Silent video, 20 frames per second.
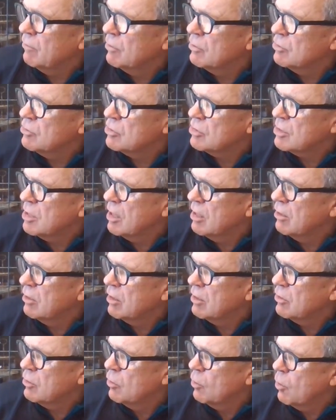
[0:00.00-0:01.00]
are you sound,
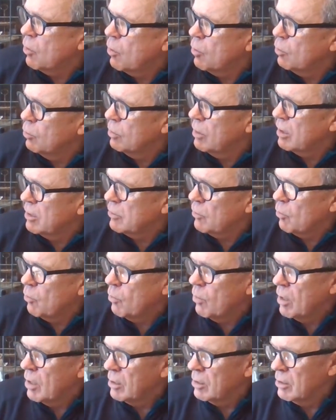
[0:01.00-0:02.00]
are you whole, are you
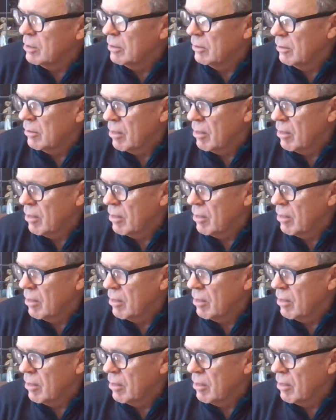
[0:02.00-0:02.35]
well?